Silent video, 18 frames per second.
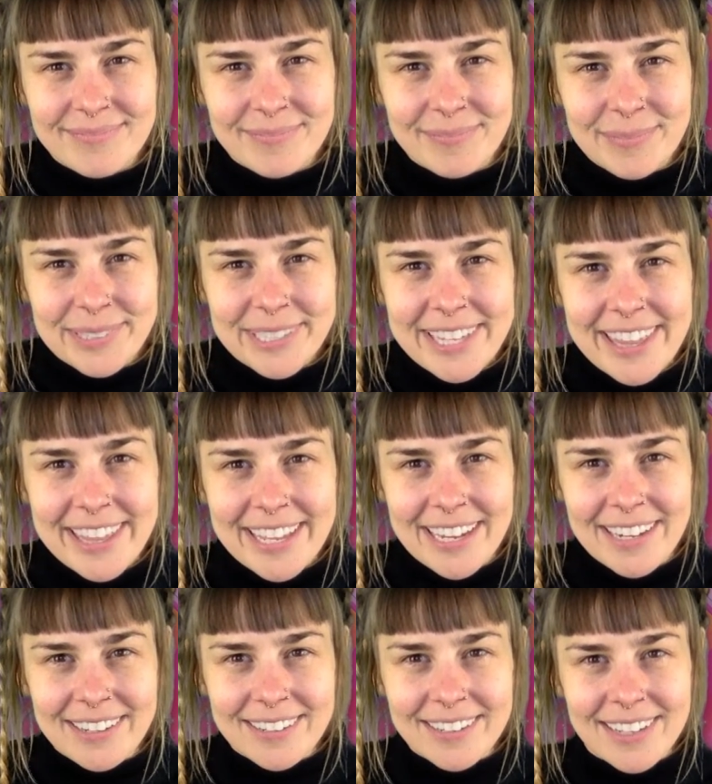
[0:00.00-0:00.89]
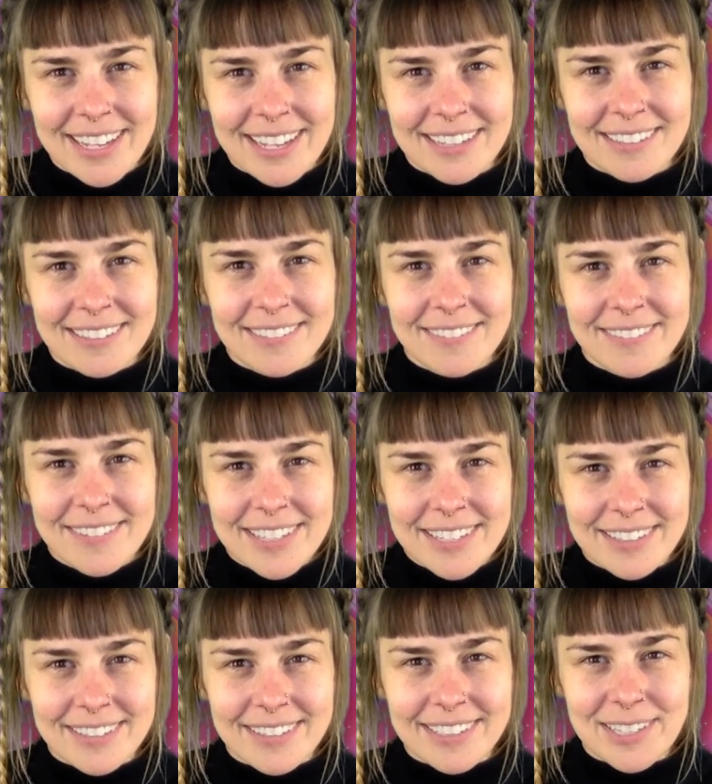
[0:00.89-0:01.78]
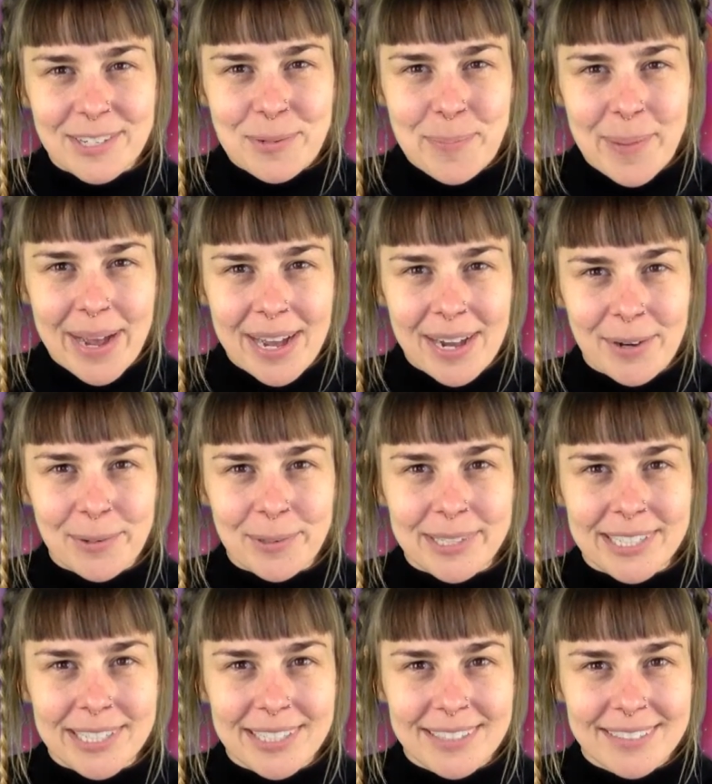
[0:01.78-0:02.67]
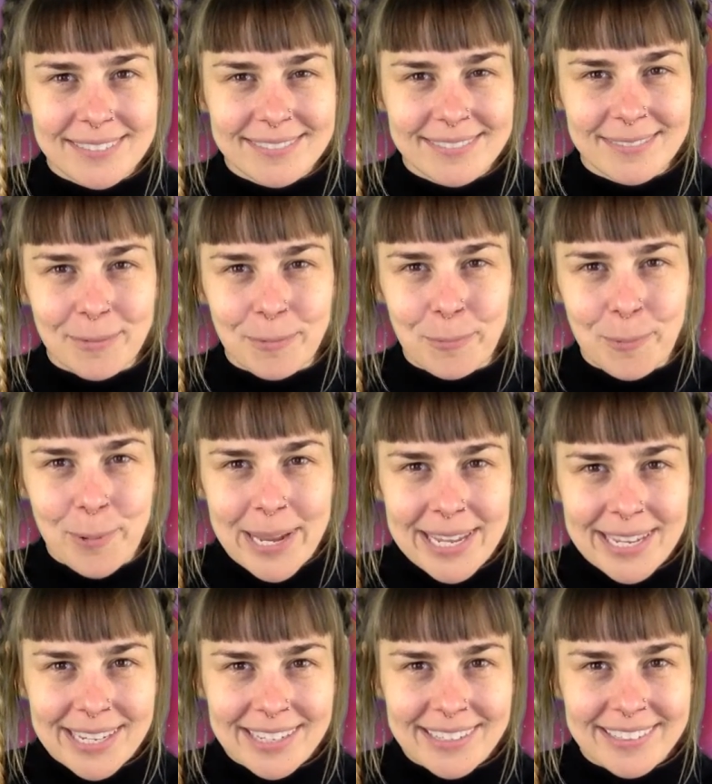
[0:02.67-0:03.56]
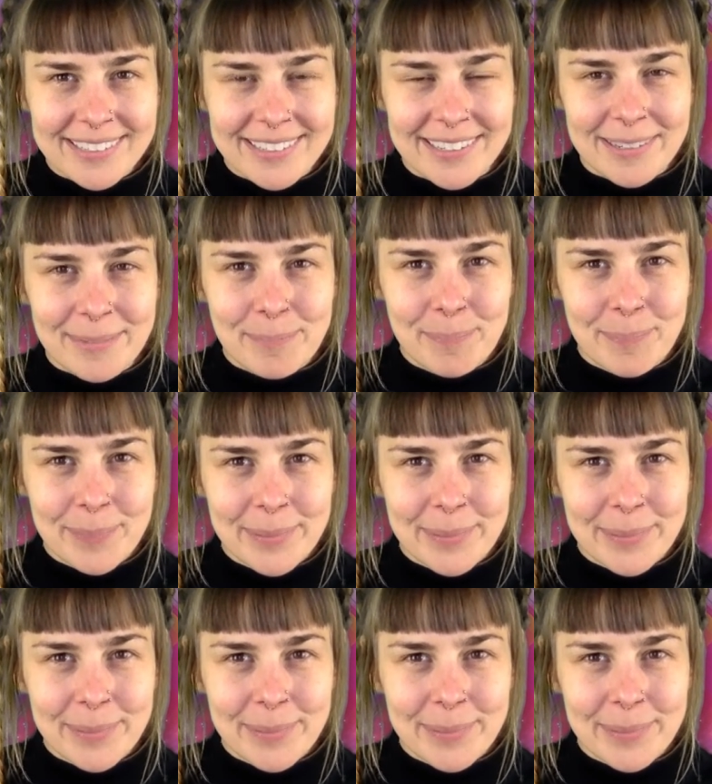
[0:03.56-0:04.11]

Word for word: Breathe out and feel your power waking up.